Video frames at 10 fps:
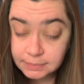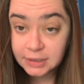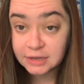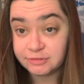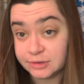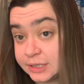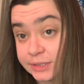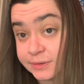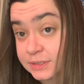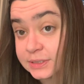I feel like
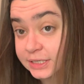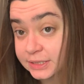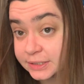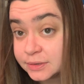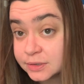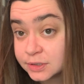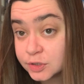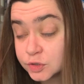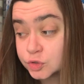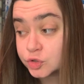there was a line there,
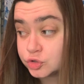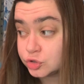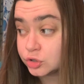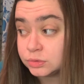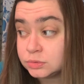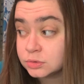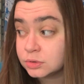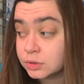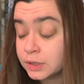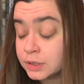so
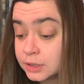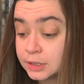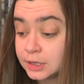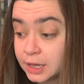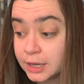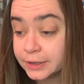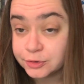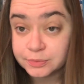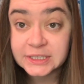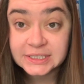I
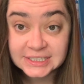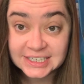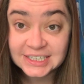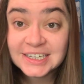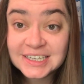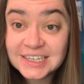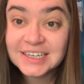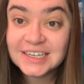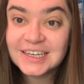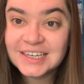hope that today
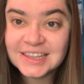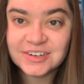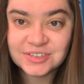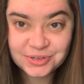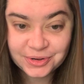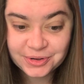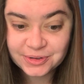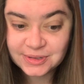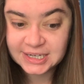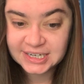there's a darker
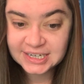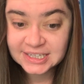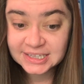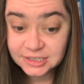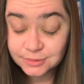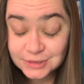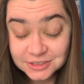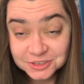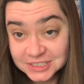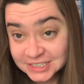line and that it
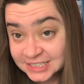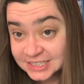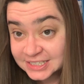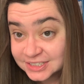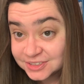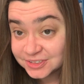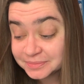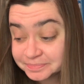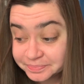wasn't just indents yesterday.